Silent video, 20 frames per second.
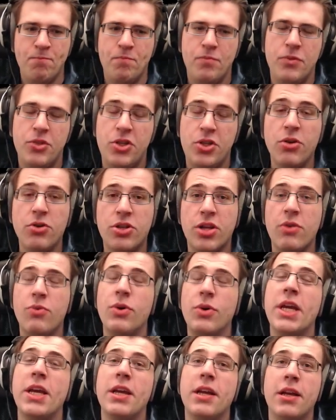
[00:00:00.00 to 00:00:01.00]
Social
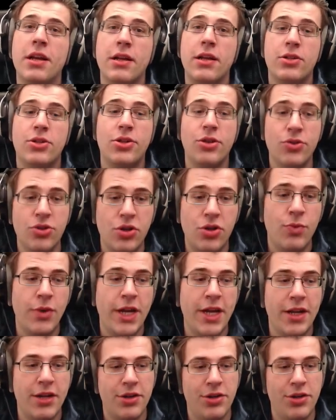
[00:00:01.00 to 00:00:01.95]
wing. Social wing,